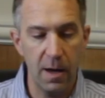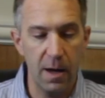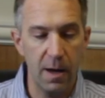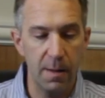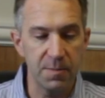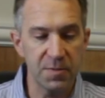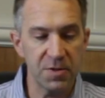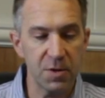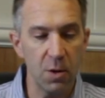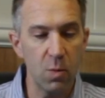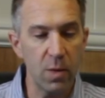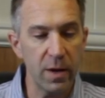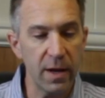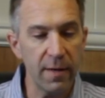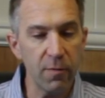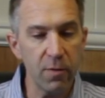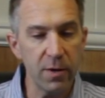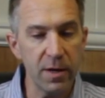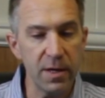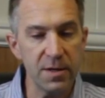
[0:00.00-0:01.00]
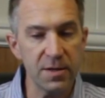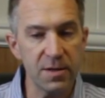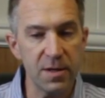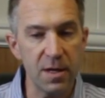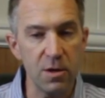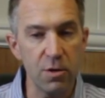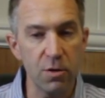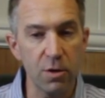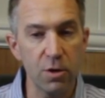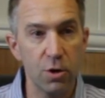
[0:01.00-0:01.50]
Um, so whatever it is
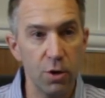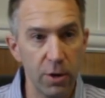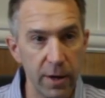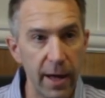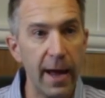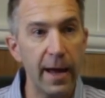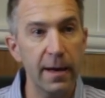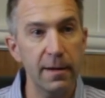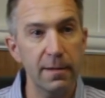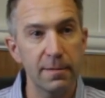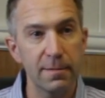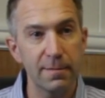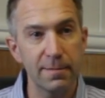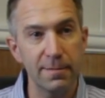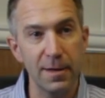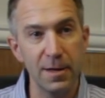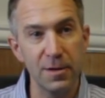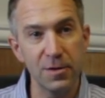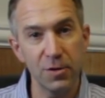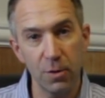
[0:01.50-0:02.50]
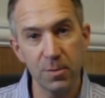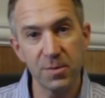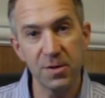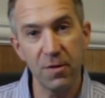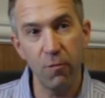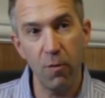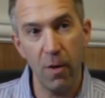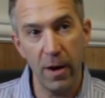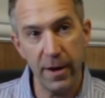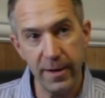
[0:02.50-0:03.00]
that you're good at in
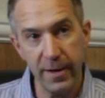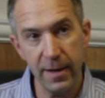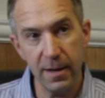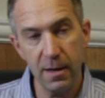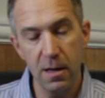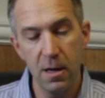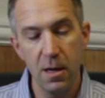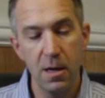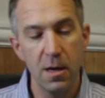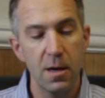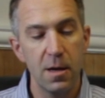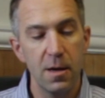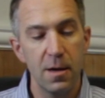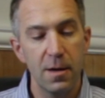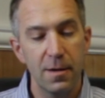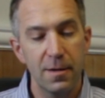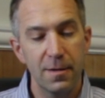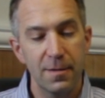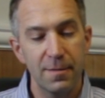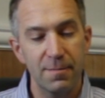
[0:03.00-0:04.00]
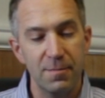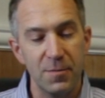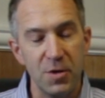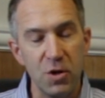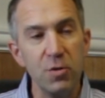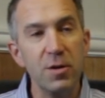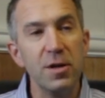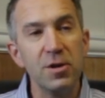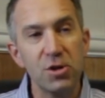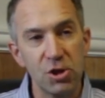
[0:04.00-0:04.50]
terms of writing,
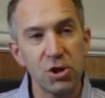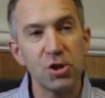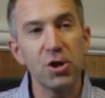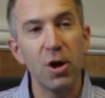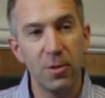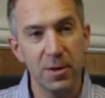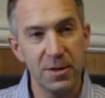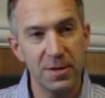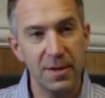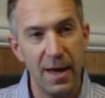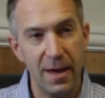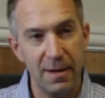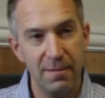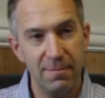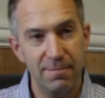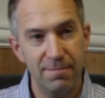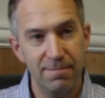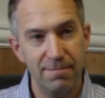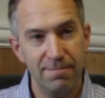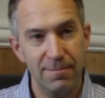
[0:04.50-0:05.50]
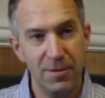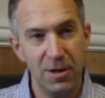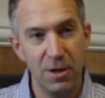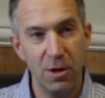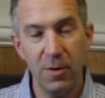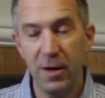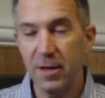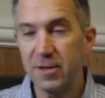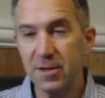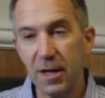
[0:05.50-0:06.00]
you need to show us that.
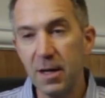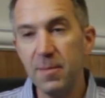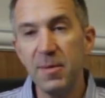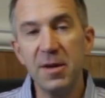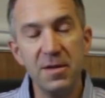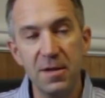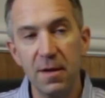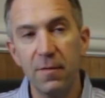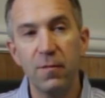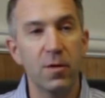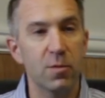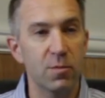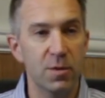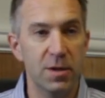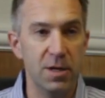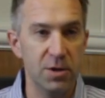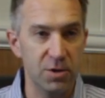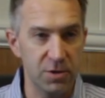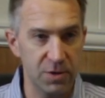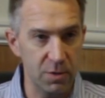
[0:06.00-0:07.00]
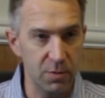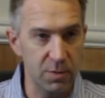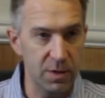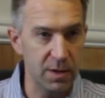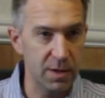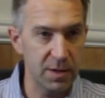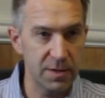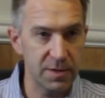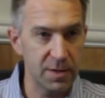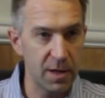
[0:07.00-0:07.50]
You know, it's going to be different with each
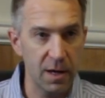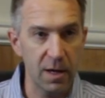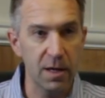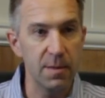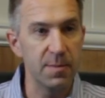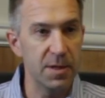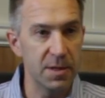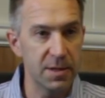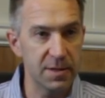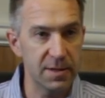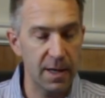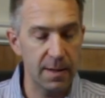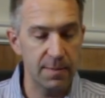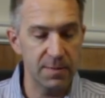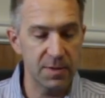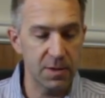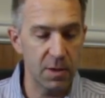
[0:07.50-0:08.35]
student. It's not going to be the same.